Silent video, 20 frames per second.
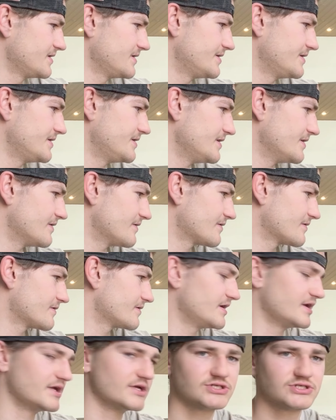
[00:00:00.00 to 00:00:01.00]

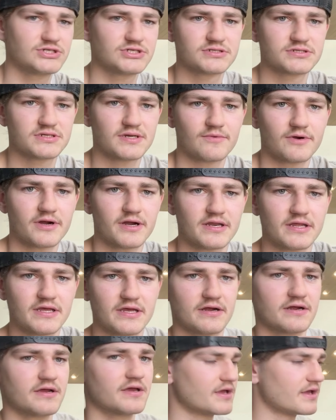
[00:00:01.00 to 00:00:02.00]
here-ish, somewhere in
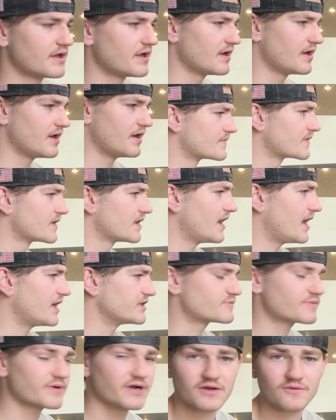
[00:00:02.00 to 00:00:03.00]
here. I
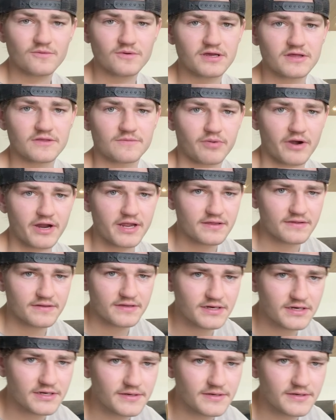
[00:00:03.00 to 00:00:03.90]
sprayed it with brake cleaner.